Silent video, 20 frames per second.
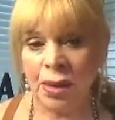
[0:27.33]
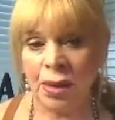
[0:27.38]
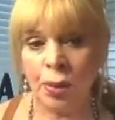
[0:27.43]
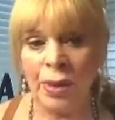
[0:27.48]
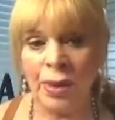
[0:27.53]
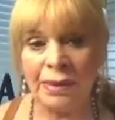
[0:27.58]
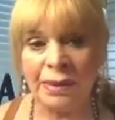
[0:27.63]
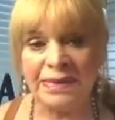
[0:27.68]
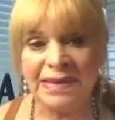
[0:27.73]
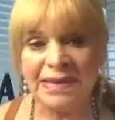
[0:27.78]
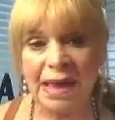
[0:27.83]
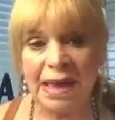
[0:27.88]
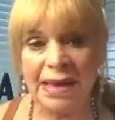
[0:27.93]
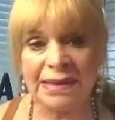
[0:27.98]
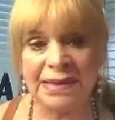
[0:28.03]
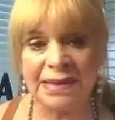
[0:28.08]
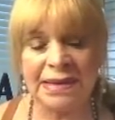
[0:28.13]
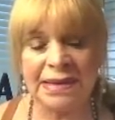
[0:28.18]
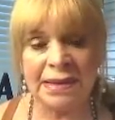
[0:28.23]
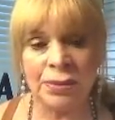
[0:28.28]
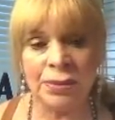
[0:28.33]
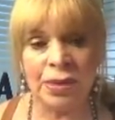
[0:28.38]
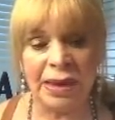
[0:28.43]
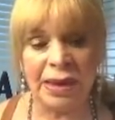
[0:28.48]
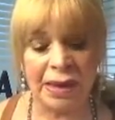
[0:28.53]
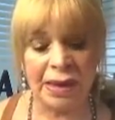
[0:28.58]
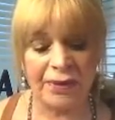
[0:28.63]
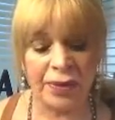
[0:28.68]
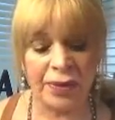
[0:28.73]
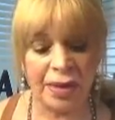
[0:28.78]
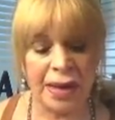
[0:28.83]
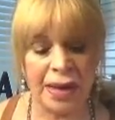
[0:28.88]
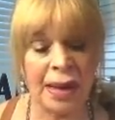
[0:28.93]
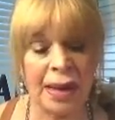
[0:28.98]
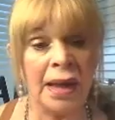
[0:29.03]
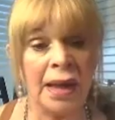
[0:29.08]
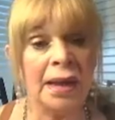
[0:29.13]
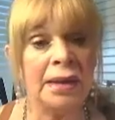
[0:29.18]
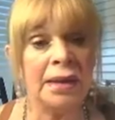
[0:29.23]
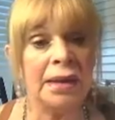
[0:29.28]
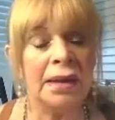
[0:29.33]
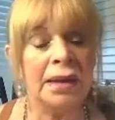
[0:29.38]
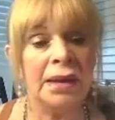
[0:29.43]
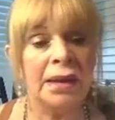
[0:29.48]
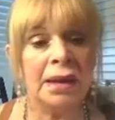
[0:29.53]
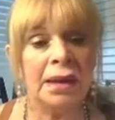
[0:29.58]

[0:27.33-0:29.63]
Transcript: websites and whatever, and